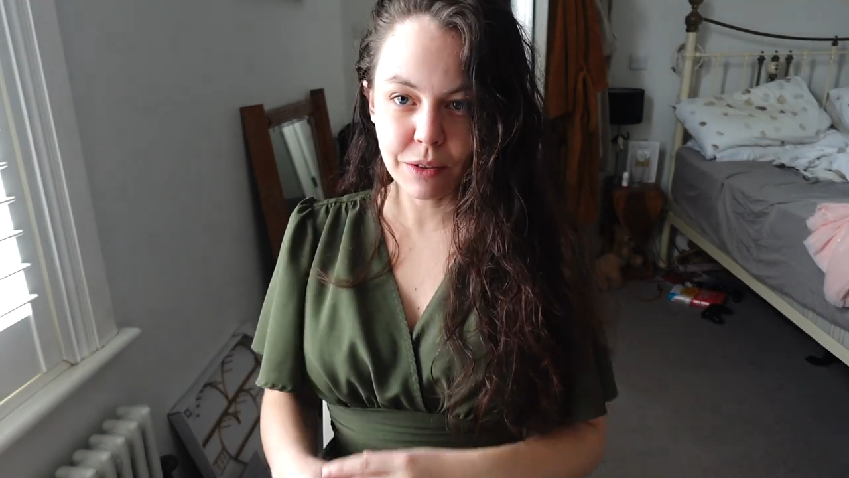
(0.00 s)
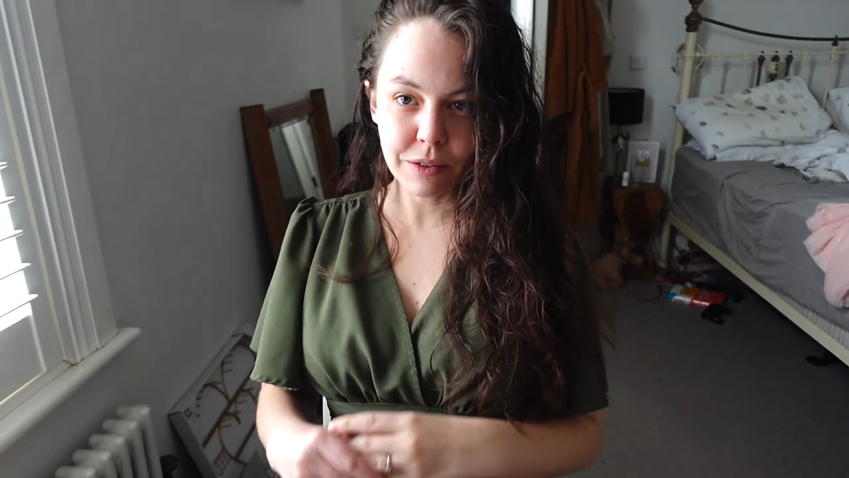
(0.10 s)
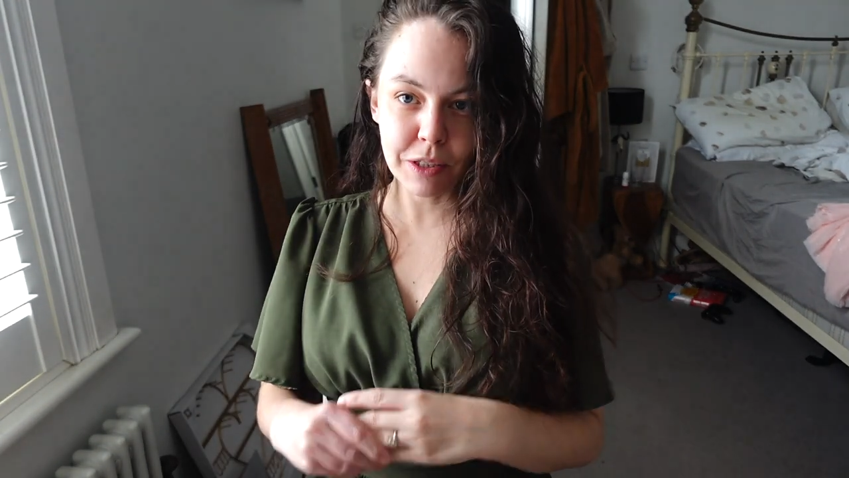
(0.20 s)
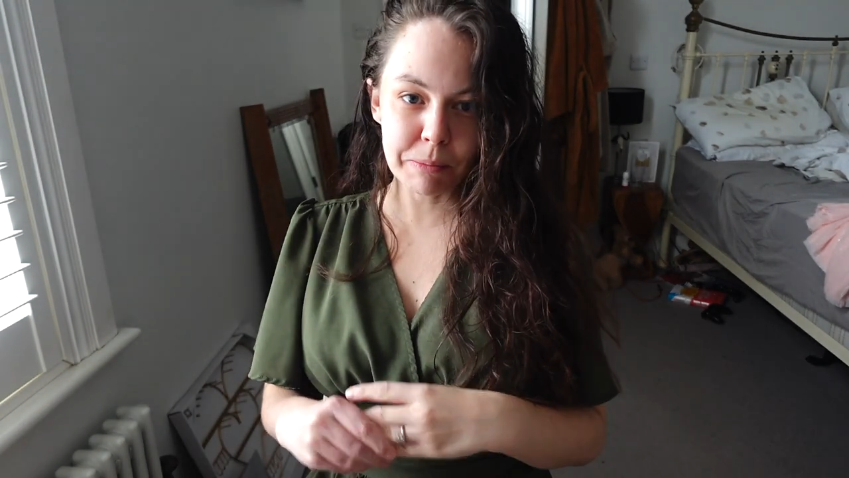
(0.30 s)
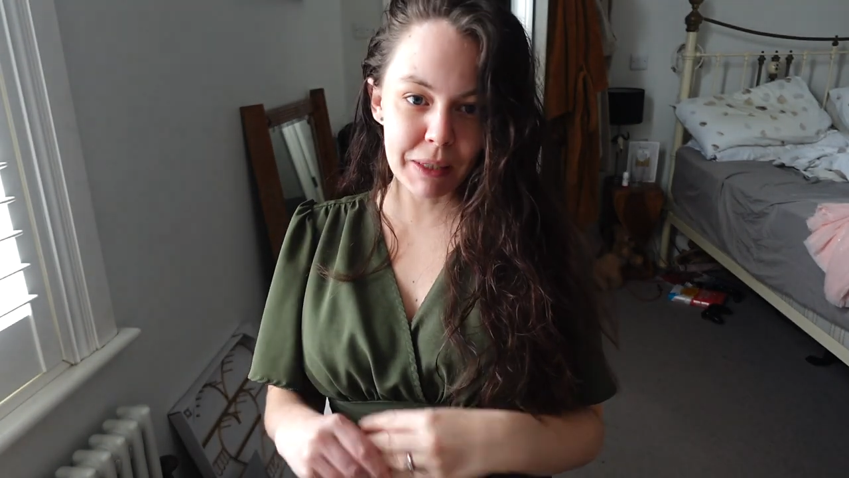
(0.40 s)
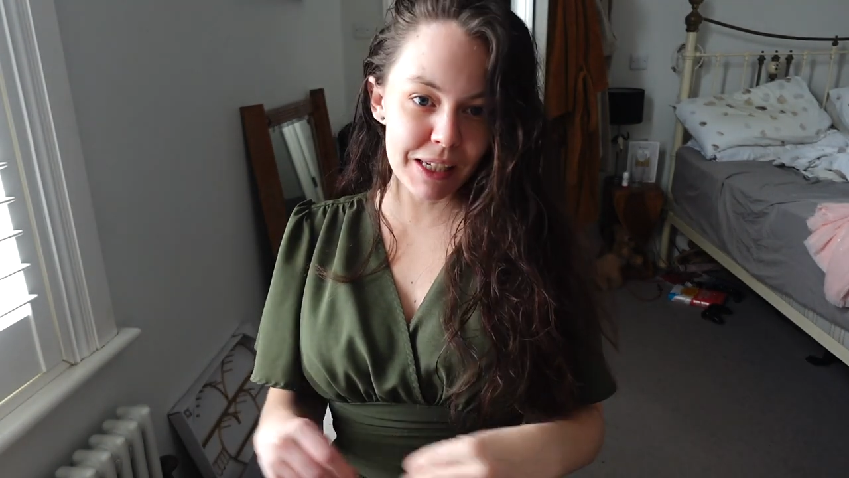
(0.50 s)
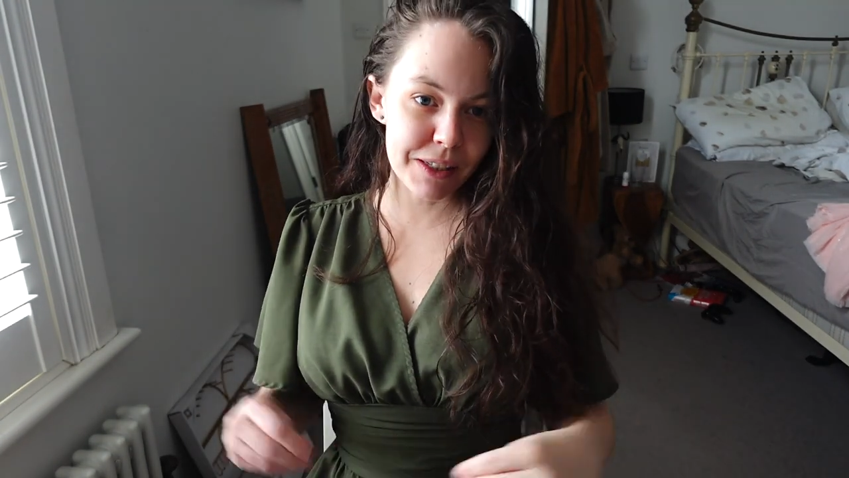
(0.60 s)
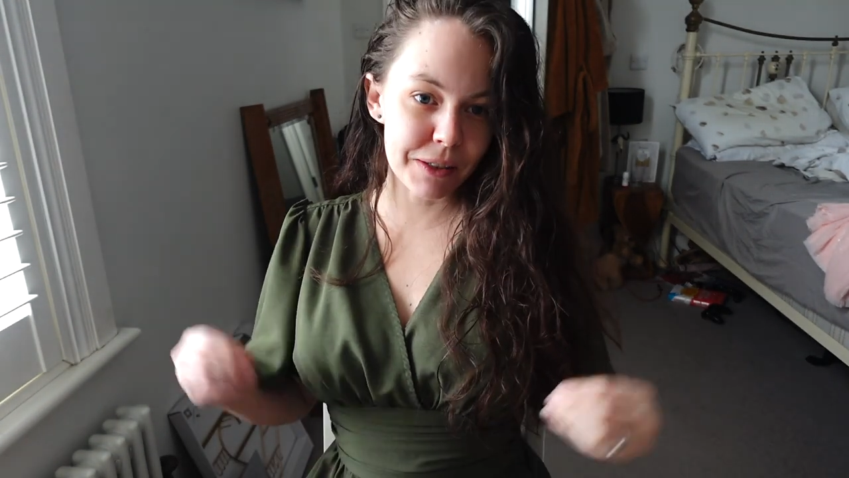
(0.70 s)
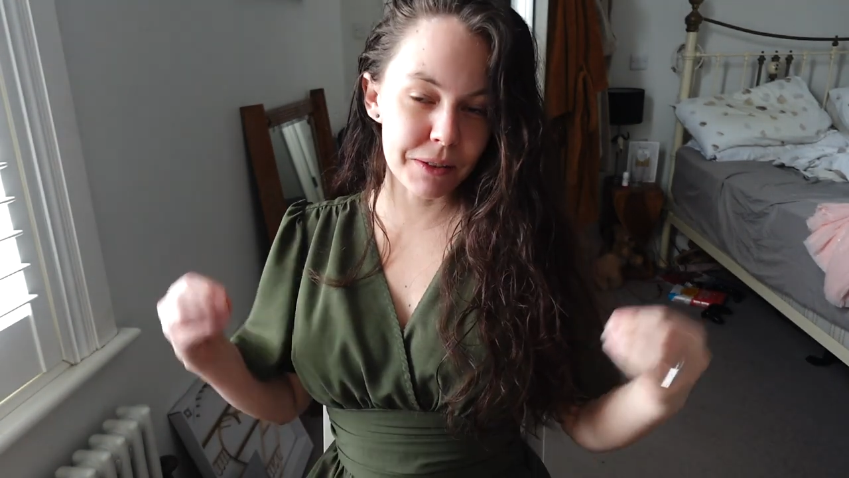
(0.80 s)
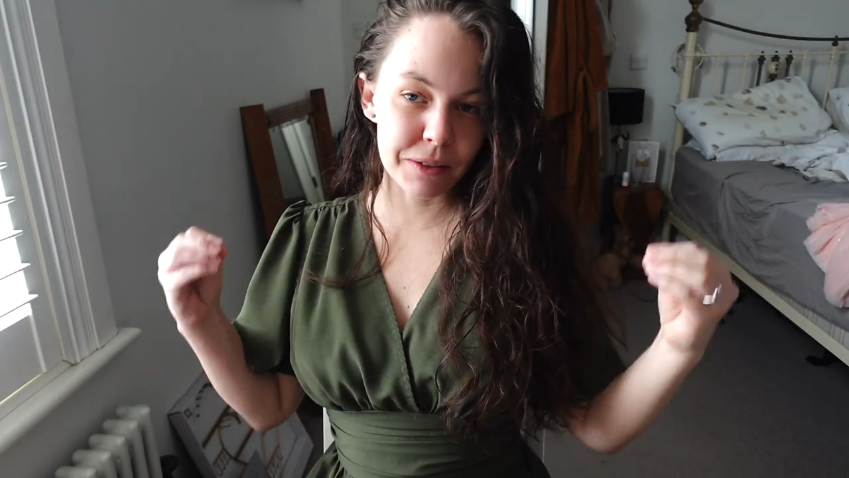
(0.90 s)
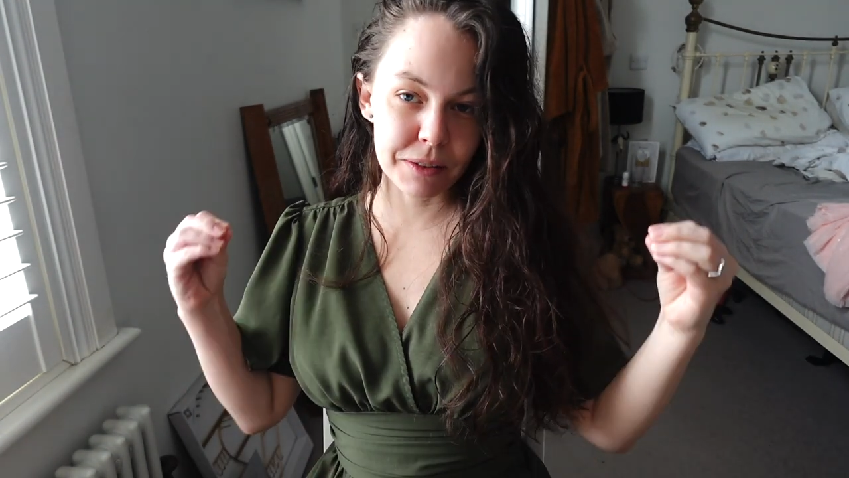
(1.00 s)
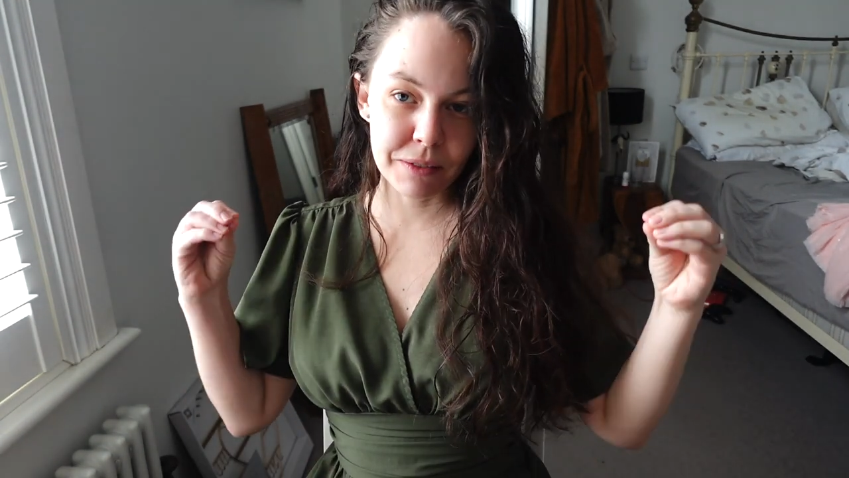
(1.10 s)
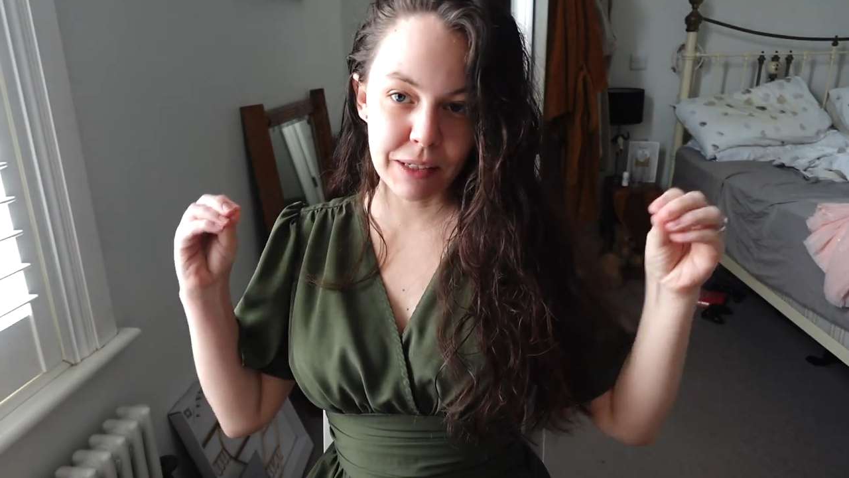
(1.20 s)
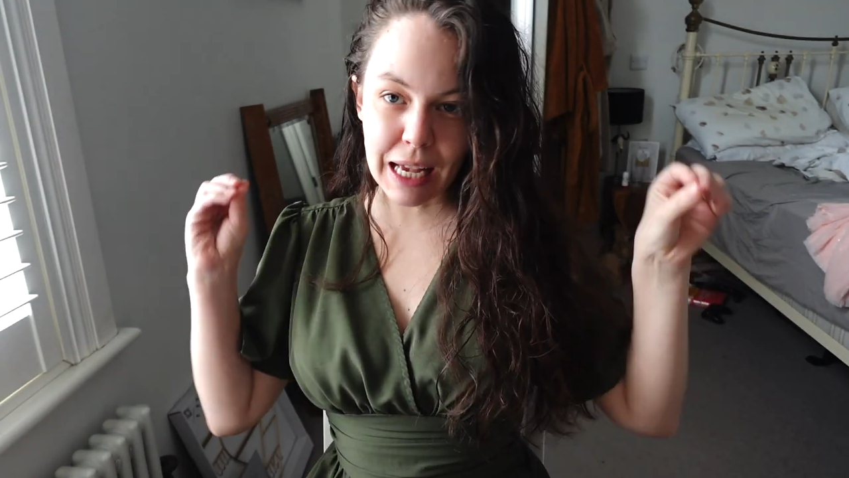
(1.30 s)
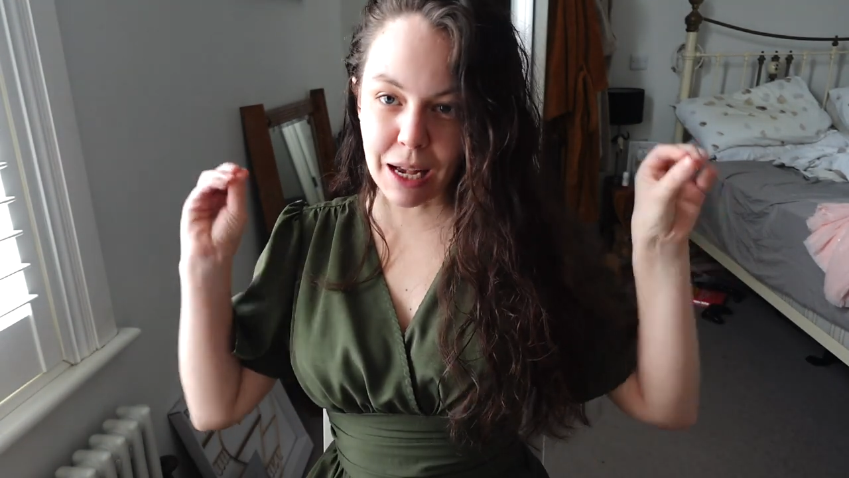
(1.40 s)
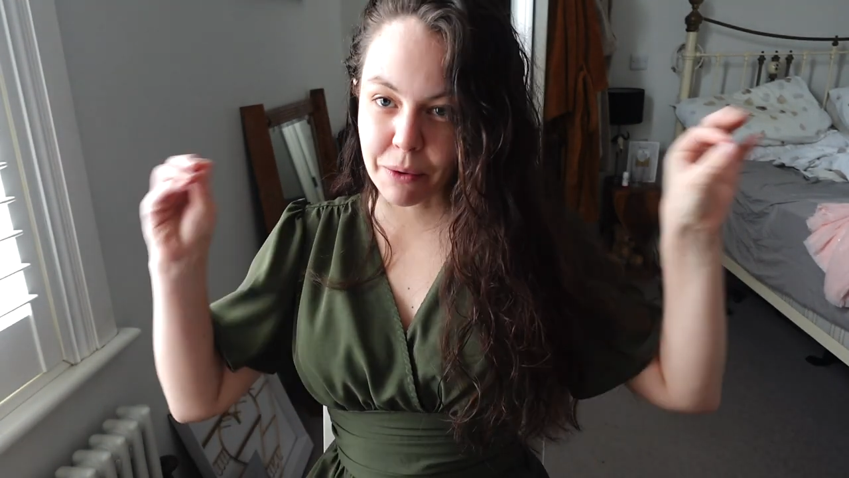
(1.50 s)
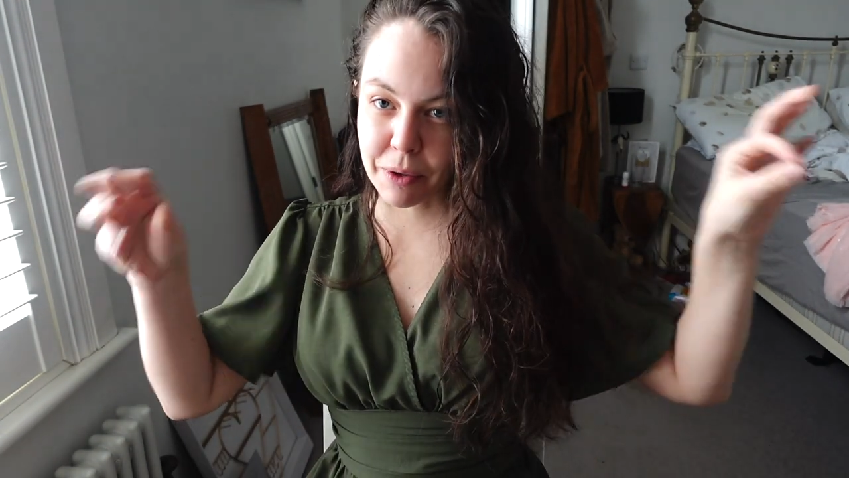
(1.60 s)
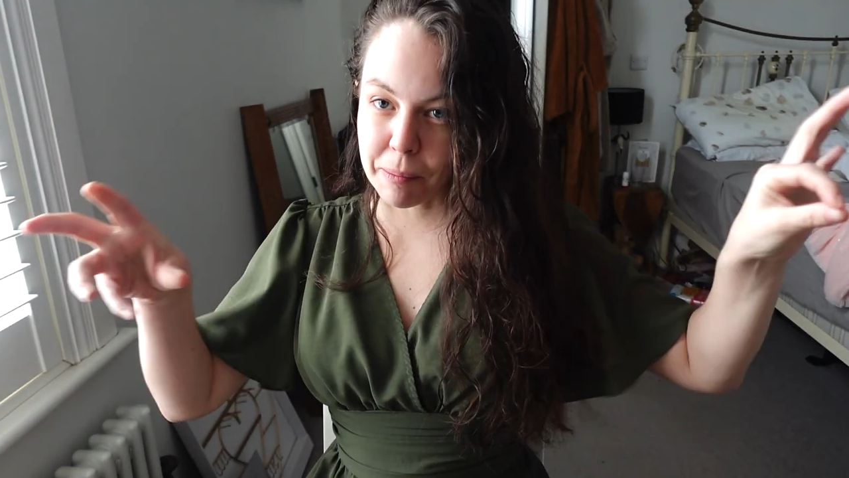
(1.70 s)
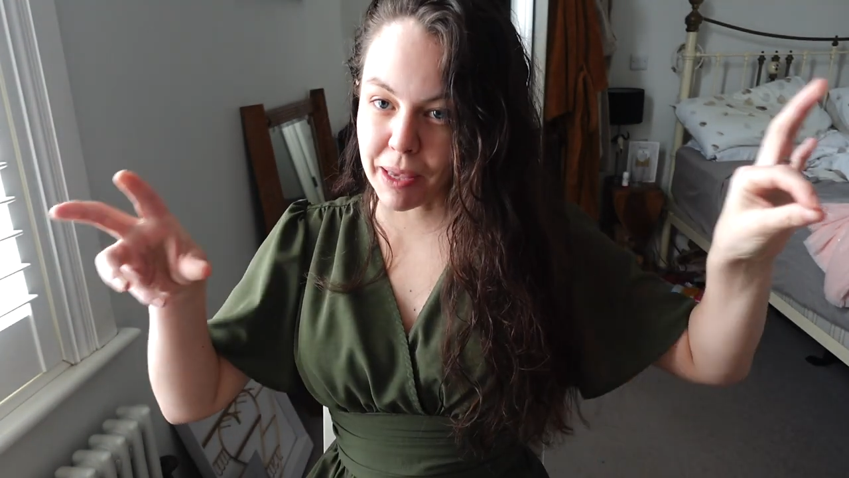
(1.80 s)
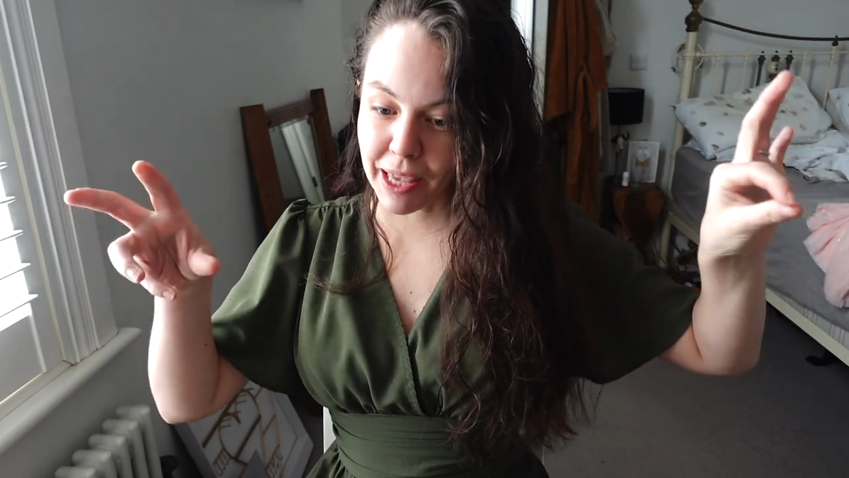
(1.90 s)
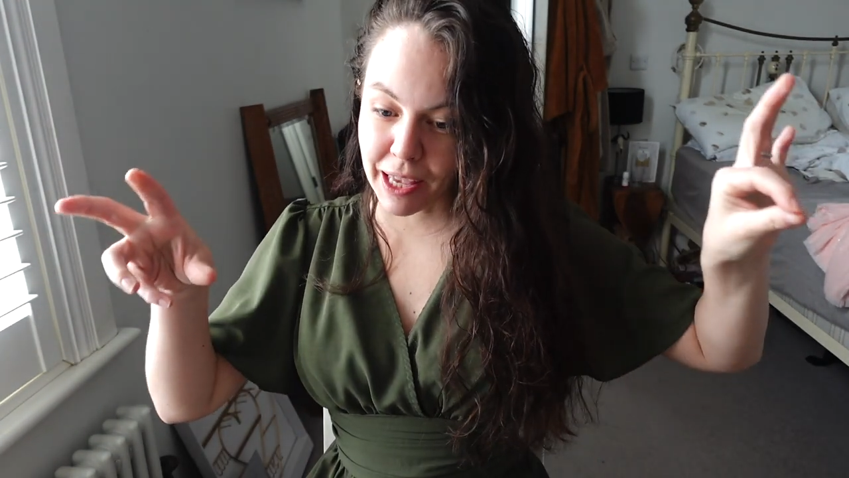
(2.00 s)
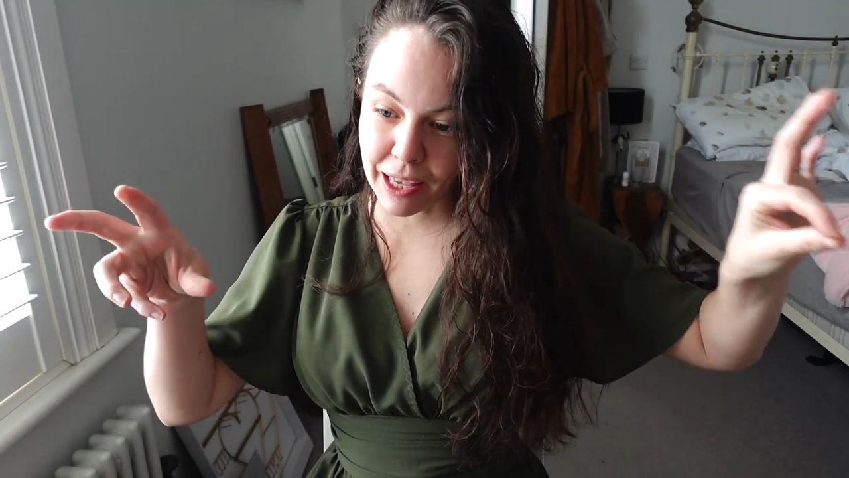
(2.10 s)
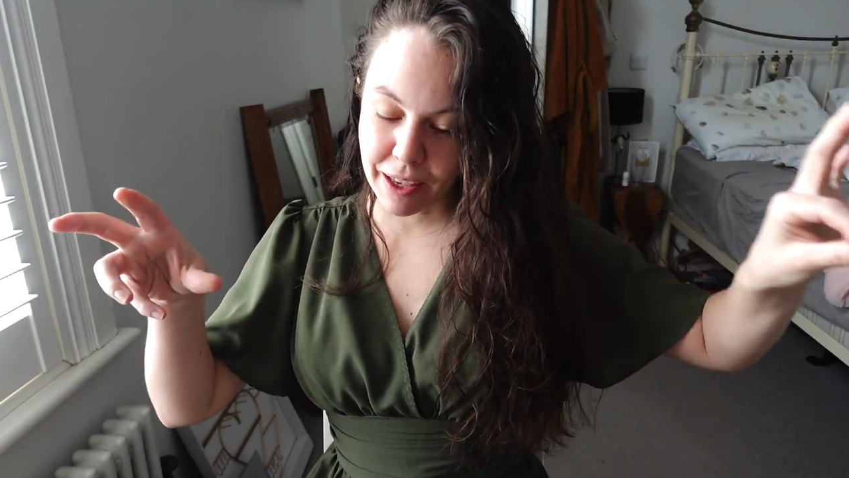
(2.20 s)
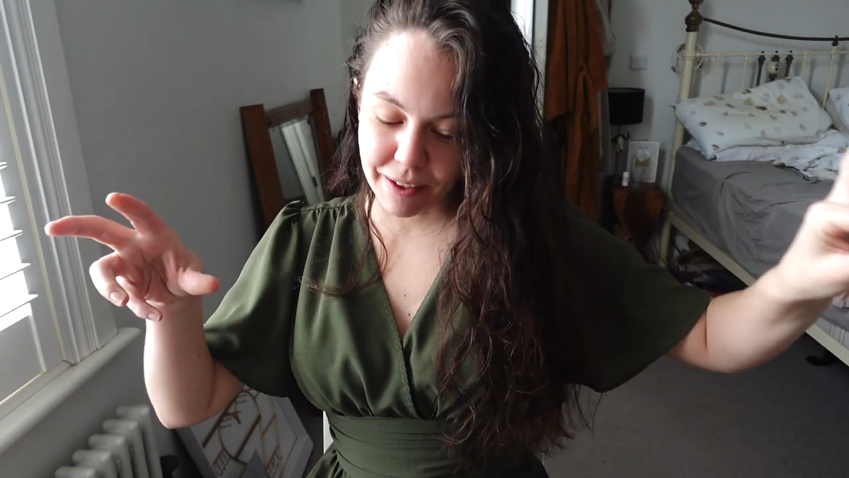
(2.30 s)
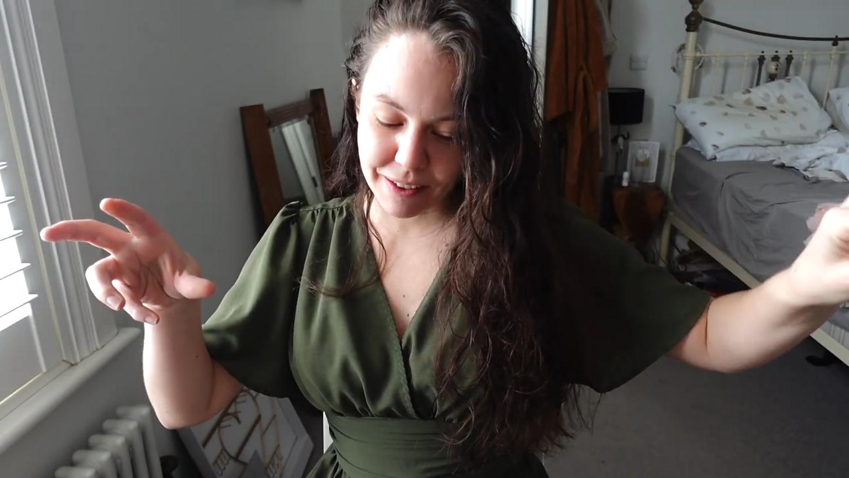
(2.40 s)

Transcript: this place called Alchemy.